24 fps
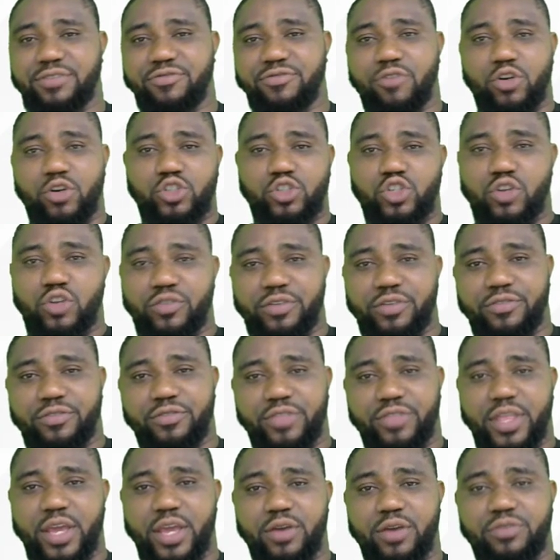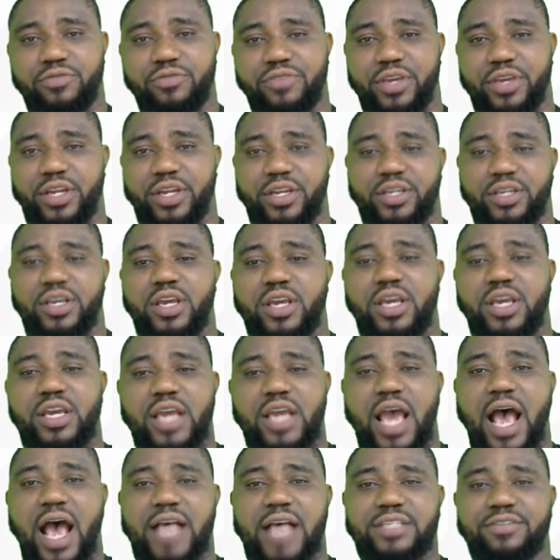the function of the tail fin.
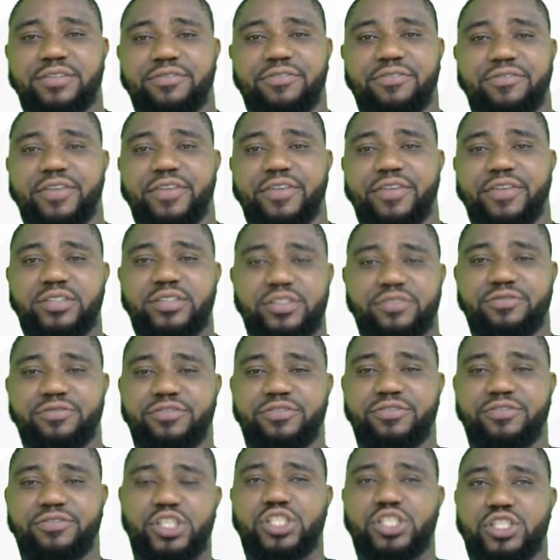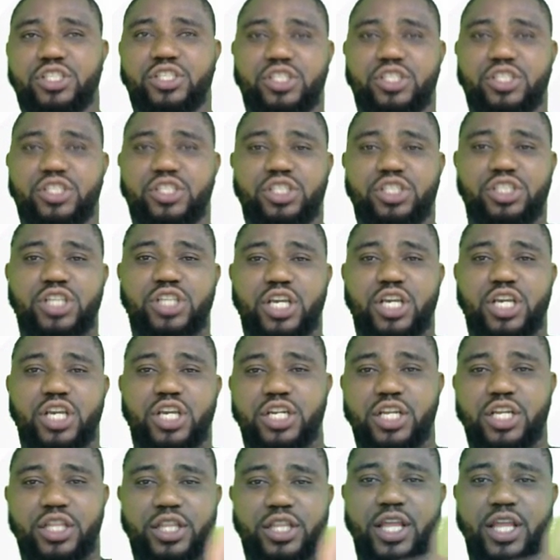As the fish is
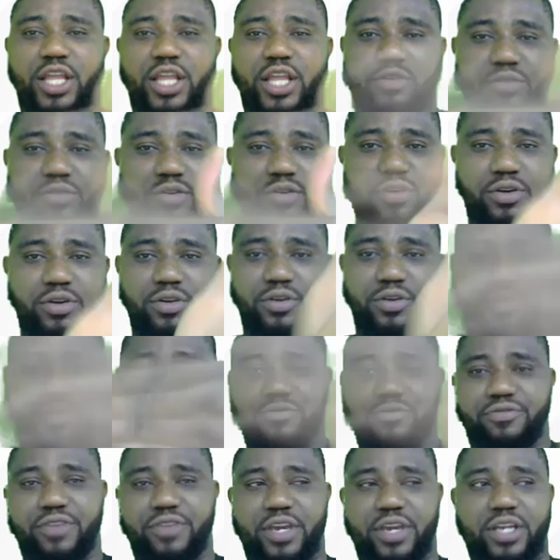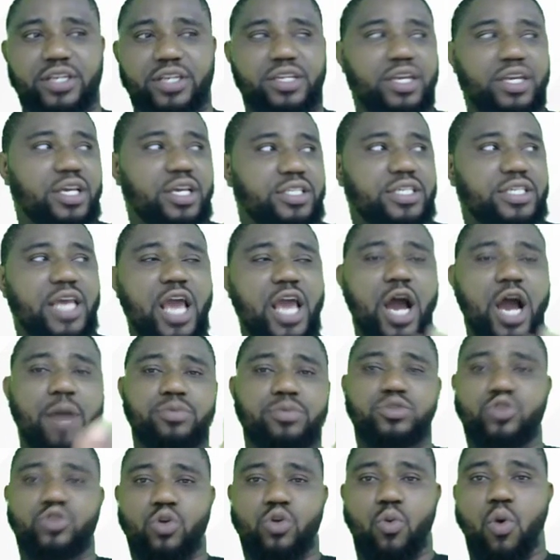shaking the tail fin, it
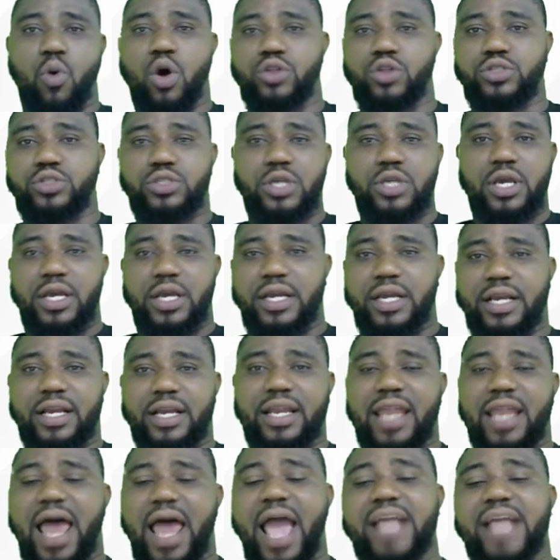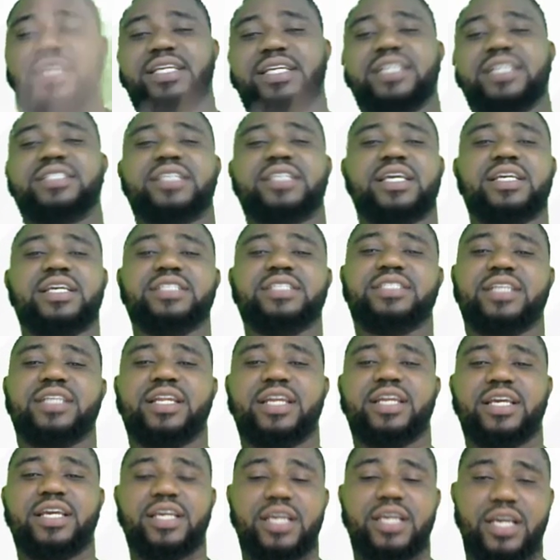helps to glide it
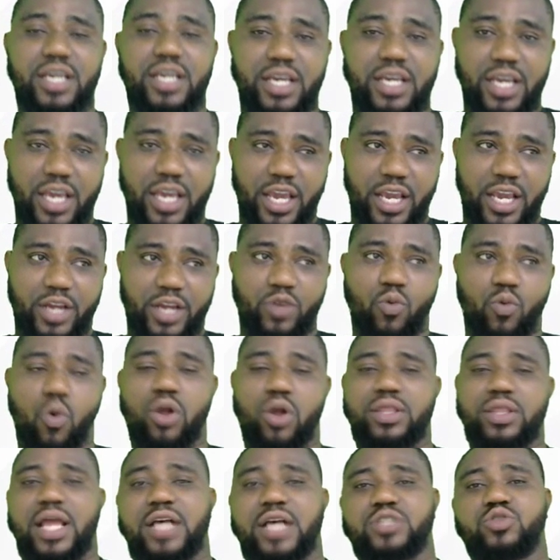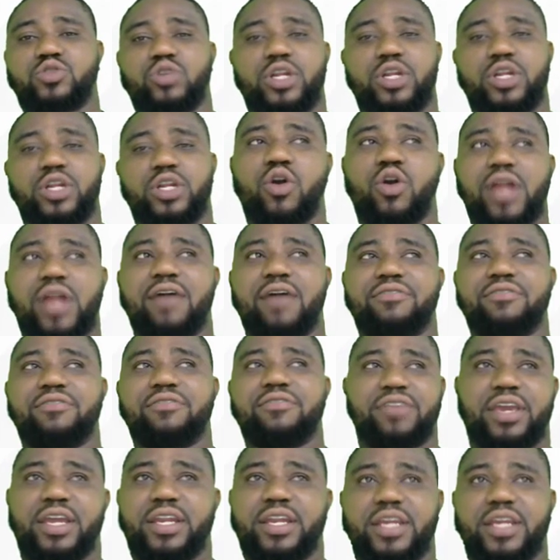easily in water. So the caudal
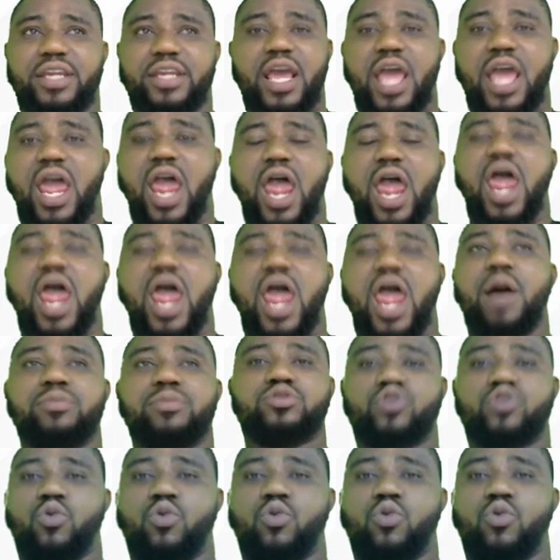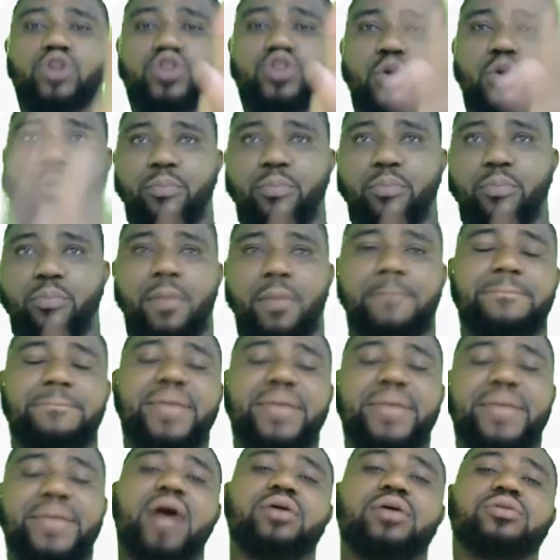fin helps to
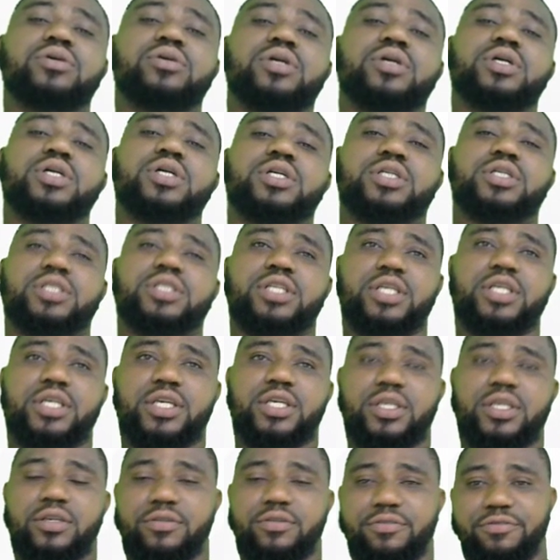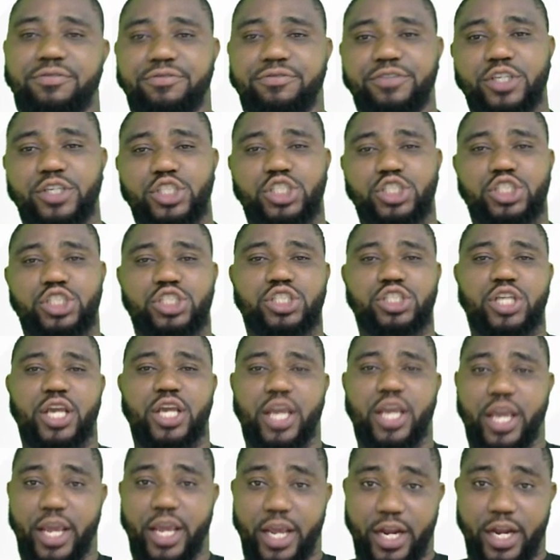propel the fish
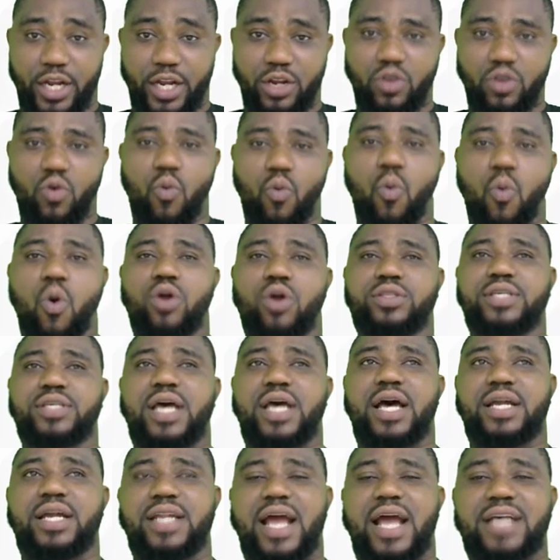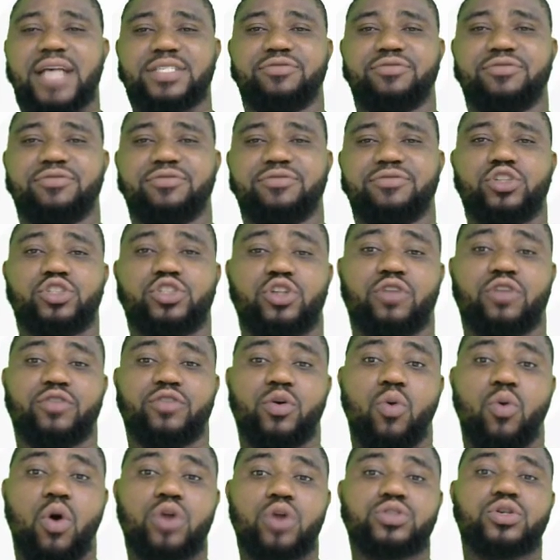in water. That's the function of
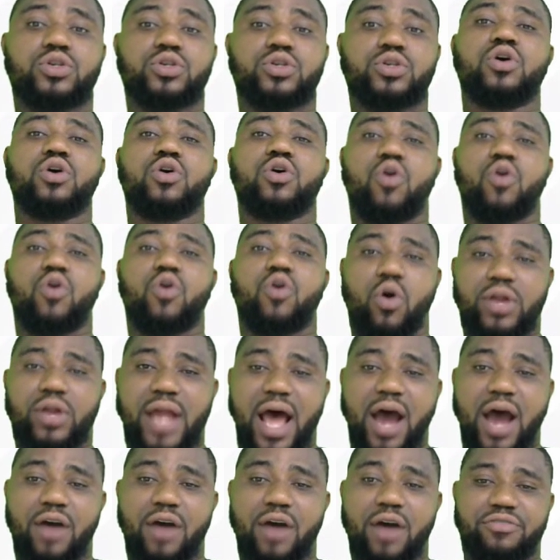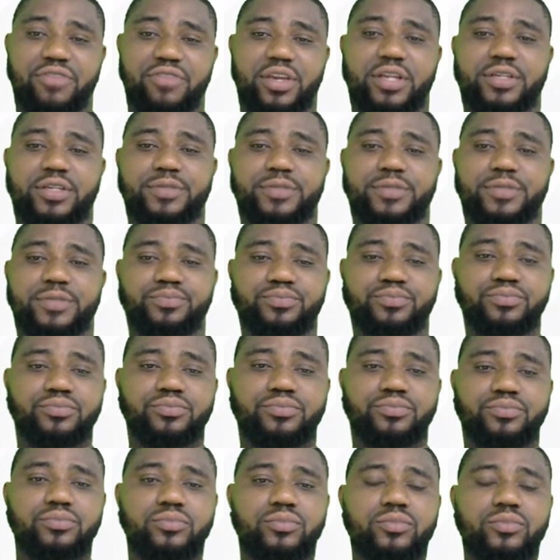the caudal fin.